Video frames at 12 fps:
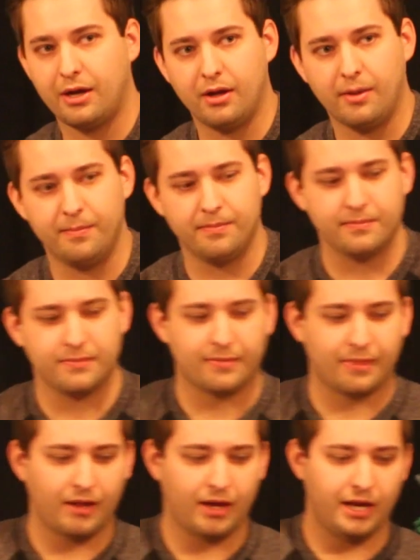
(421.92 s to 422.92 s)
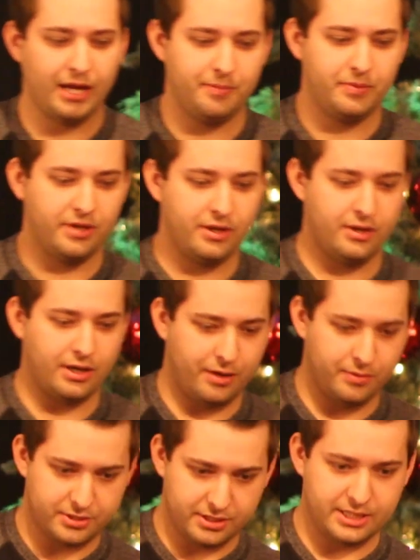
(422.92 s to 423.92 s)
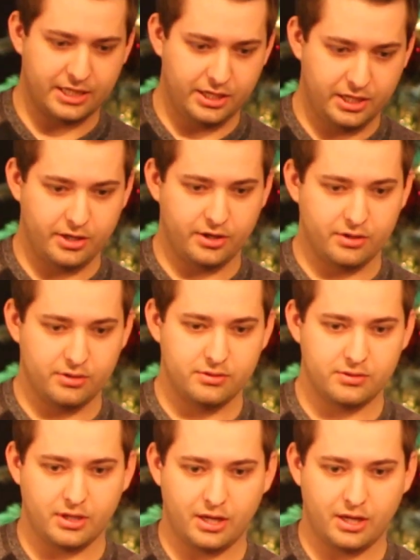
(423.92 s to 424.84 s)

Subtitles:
I was attending here,